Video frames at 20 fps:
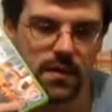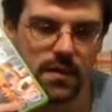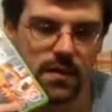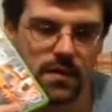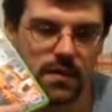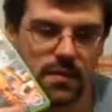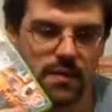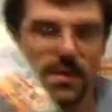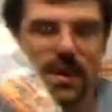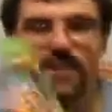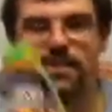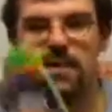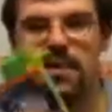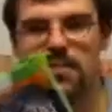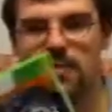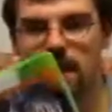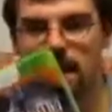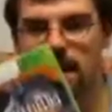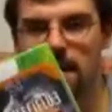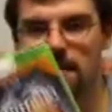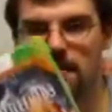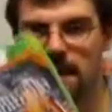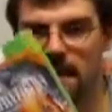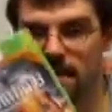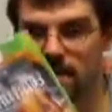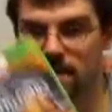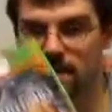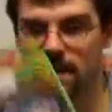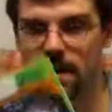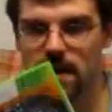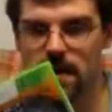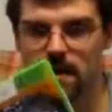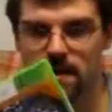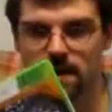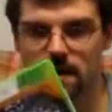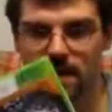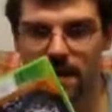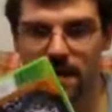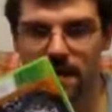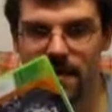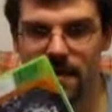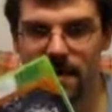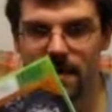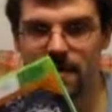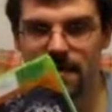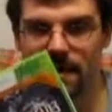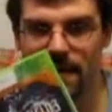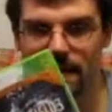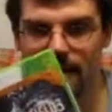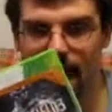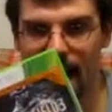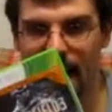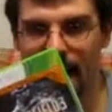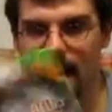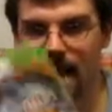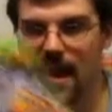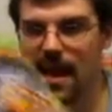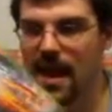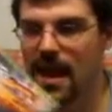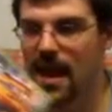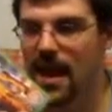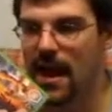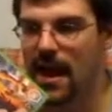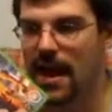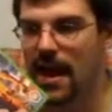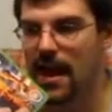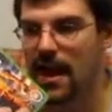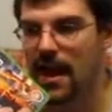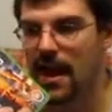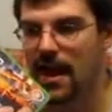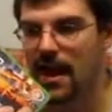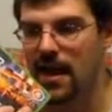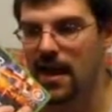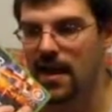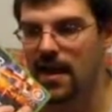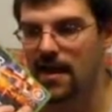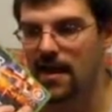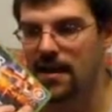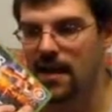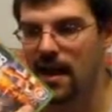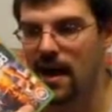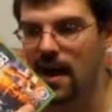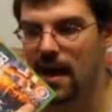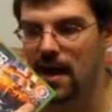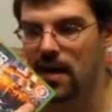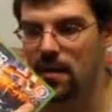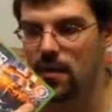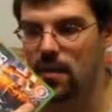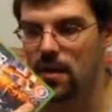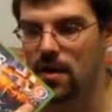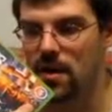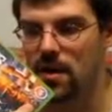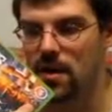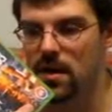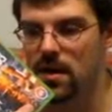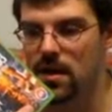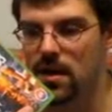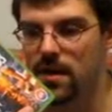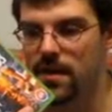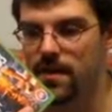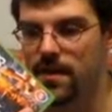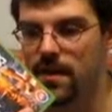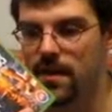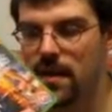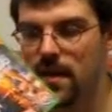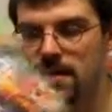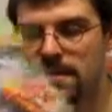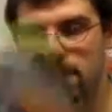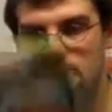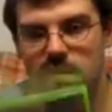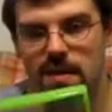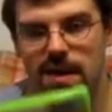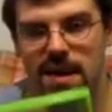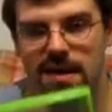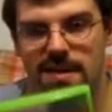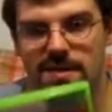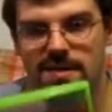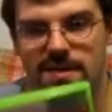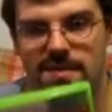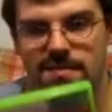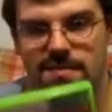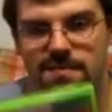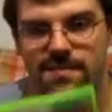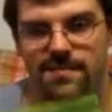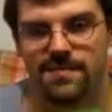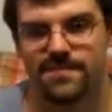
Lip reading: So definitely check out my other video for my thoughts on that, and I will see you guys soon.